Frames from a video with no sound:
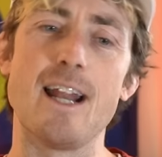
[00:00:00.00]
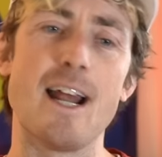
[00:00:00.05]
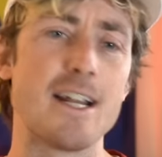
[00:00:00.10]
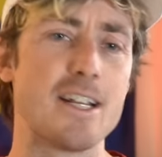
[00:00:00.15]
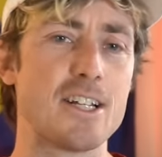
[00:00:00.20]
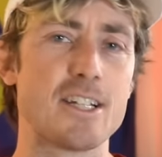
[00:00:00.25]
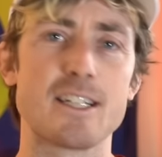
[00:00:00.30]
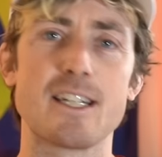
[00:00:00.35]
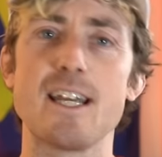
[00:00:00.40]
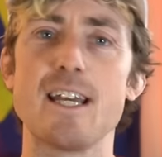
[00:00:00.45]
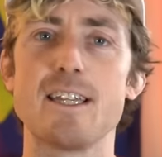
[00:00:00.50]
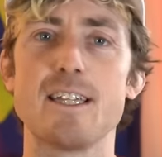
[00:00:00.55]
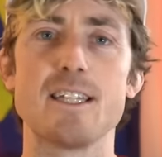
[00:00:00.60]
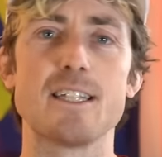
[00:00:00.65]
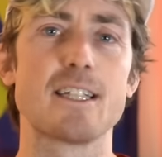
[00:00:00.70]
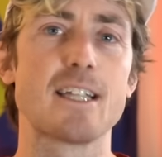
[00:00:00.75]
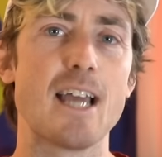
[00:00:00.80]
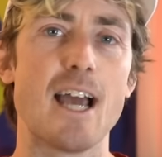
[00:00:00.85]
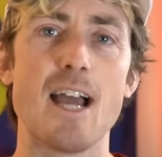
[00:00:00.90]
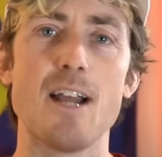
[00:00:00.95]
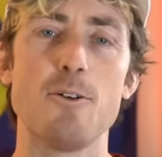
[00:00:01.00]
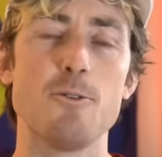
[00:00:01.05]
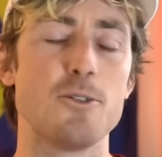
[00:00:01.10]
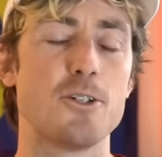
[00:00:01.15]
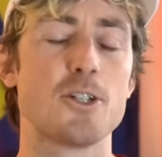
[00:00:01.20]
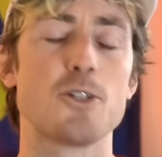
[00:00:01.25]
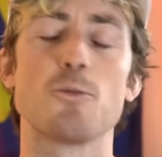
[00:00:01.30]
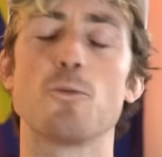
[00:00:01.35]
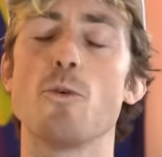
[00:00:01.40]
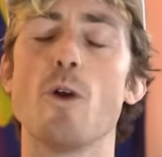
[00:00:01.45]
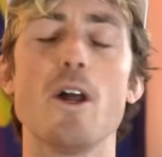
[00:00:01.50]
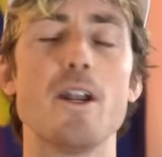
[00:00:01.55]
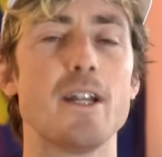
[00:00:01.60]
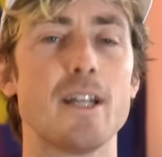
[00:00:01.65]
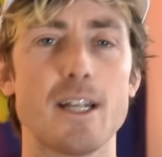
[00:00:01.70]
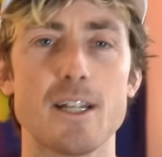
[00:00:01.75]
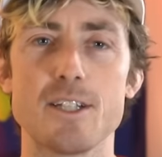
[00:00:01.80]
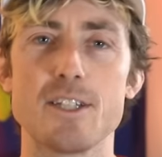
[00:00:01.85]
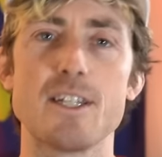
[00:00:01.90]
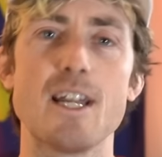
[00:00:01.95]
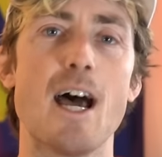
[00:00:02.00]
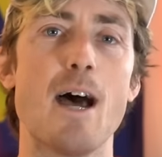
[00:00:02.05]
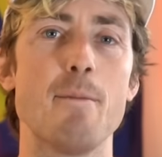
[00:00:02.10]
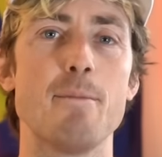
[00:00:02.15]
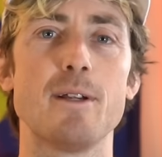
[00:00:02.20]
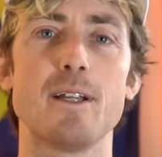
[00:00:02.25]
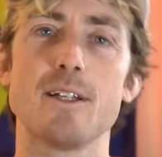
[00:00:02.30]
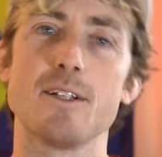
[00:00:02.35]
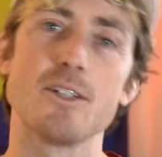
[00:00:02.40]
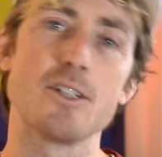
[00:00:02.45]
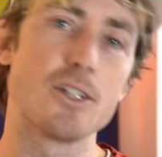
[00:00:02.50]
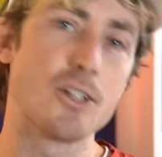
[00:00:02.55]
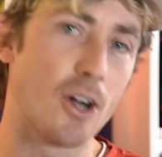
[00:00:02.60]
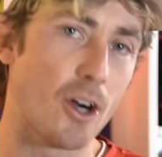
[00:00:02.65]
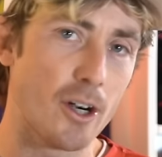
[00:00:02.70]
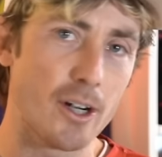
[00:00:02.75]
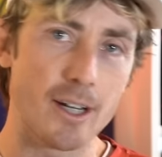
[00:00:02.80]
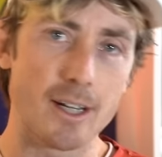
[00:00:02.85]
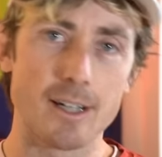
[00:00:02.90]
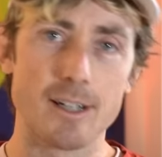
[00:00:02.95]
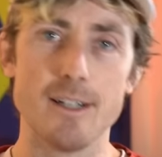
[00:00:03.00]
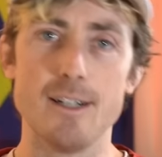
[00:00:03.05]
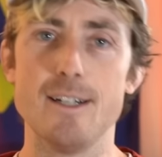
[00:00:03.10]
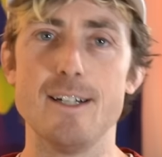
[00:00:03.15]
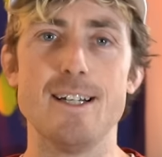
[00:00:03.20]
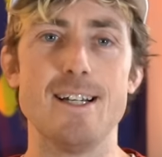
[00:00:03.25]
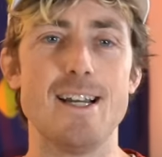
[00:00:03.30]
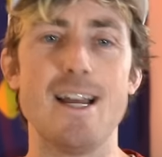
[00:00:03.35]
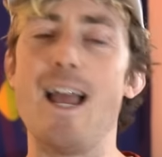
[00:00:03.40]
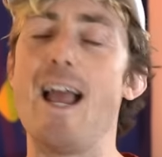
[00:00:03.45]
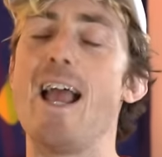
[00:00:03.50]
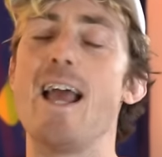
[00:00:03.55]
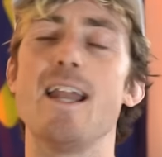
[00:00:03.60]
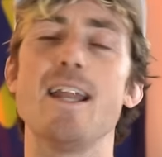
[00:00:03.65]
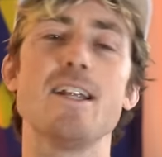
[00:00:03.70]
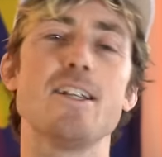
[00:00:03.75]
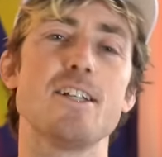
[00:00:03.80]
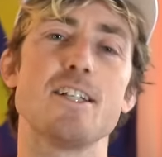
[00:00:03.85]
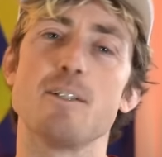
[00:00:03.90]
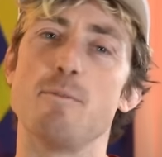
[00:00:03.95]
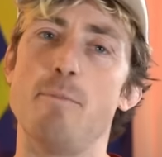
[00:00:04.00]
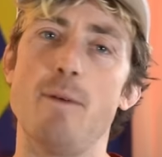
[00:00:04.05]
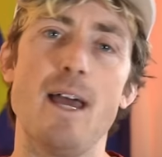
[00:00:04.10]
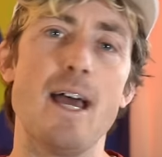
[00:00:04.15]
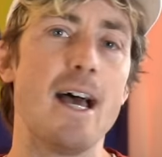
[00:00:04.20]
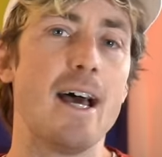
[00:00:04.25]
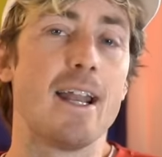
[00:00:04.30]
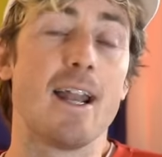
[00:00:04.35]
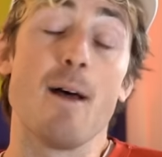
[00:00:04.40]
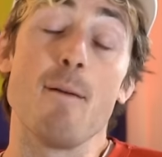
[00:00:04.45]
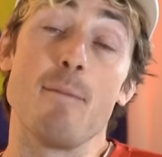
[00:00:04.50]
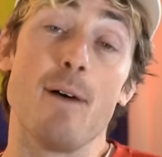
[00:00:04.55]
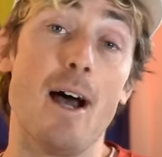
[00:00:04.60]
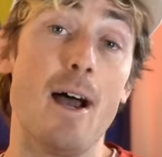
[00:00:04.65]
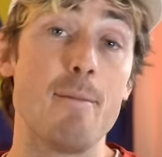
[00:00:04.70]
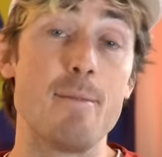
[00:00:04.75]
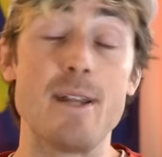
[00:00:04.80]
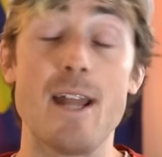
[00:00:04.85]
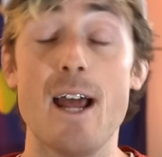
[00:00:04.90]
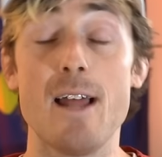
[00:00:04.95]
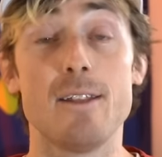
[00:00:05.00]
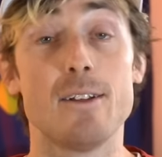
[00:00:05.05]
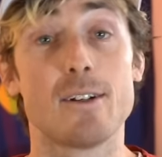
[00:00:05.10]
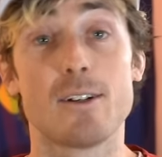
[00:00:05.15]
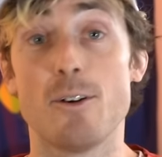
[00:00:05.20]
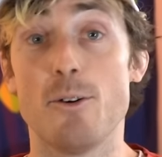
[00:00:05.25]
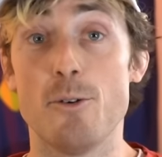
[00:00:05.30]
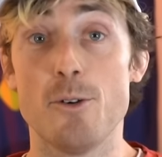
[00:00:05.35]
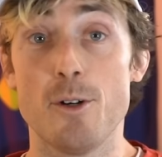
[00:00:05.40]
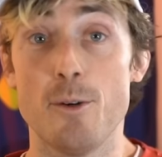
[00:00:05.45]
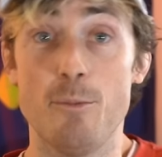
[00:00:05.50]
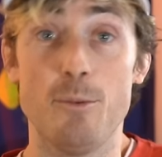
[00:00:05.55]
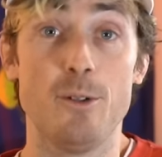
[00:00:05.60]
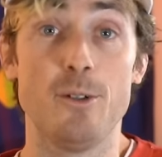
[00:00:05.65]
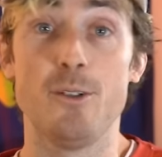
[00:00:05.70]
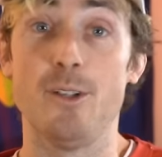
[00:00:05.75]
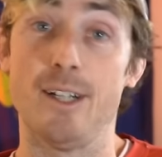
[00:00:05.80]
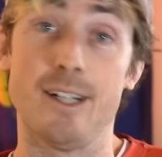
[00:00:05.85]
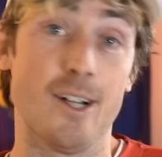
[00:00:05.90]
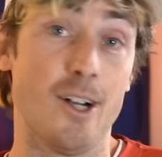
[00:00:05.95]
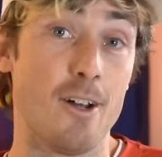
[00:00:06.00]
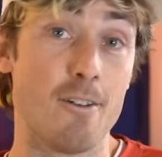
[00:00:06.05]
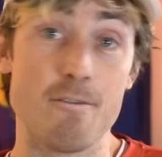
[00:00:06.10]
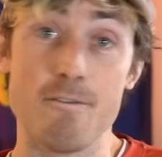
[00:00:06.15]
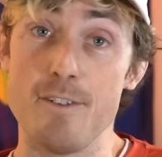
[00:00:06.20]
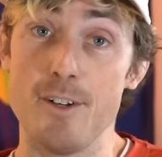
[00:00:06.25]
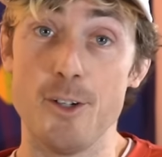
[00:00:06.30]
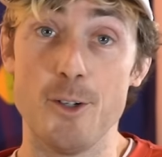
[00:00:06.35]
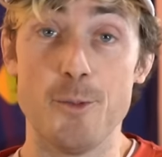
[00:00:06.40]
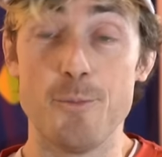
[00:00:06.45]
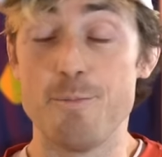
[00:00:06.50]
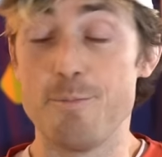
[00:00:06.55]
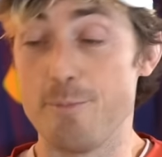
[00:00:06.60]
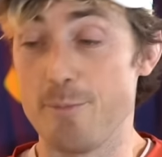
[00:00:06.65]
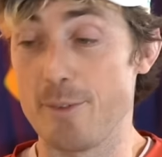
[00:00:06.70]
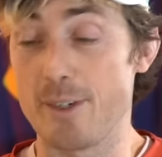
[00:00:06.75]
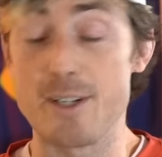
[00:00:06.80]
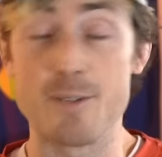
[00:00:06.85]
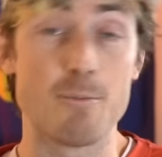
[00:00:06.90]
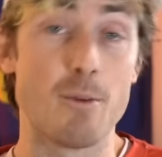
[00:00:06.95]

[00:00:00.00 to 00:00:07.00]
I just get this guy who's just running and stopping and starting. And it's just bad. I look horrible, like on film. I can